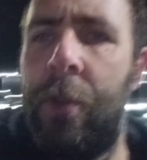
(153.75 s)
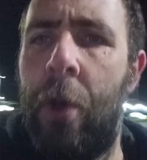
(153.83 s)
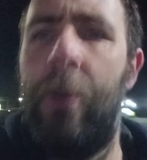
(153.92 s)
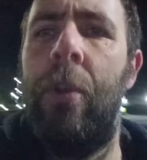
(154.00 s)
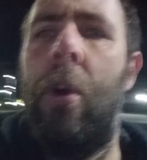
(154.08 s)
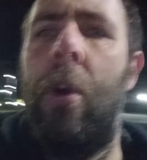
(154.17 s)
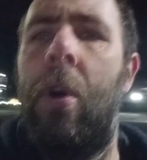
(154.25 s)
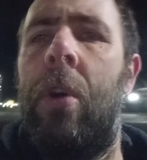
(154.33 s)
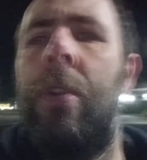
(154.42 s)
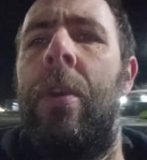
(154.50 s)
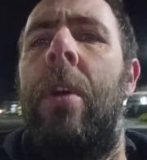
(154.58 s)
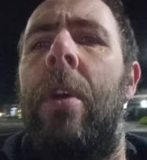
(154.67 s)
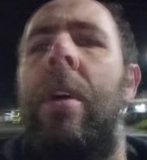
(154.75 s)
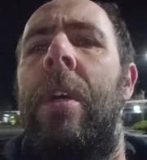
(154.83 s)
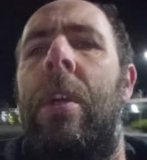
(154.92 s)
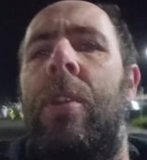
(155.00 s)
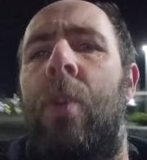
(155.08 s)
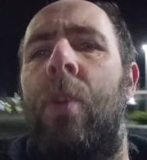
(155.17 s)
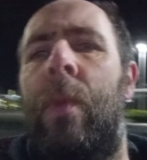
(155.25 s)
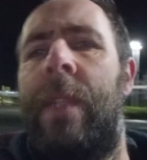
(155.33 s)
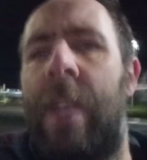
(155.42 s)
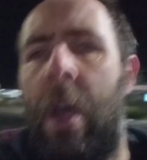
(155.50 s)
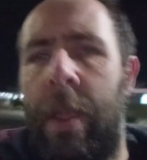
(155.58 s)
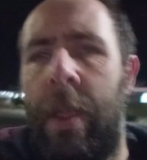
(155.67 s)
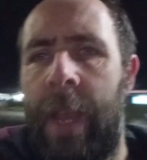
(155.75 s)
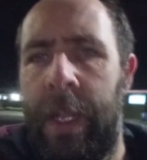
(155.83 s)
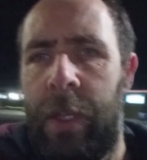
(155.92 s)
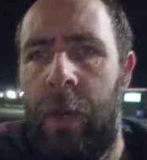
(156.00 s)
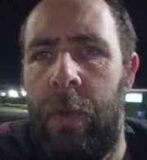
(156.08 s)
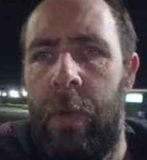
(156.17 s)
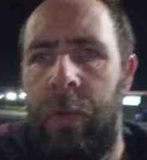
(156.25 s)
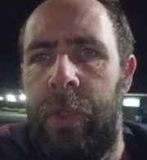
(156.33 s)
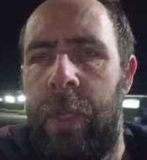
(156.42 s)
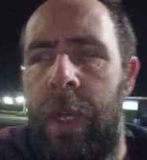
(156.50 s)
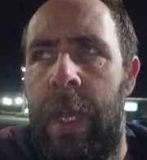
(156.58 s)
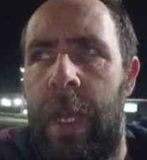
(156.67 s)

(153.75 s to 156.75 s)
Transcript: turned on, so we'll see how that goes.